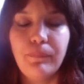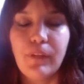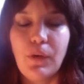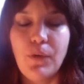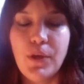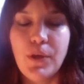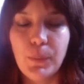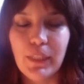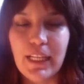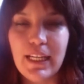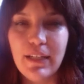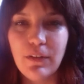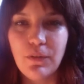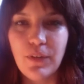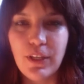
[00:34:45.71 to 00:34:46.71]
when you
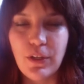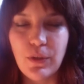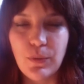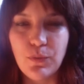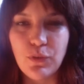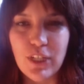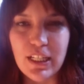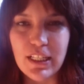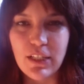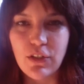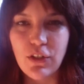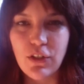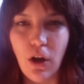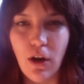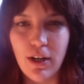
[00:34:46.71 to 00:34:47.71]
play, when you breathe into
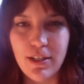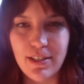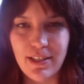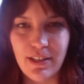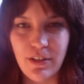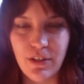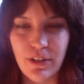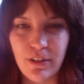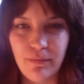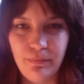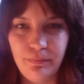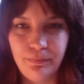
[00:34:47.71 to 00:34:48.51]
the heart center,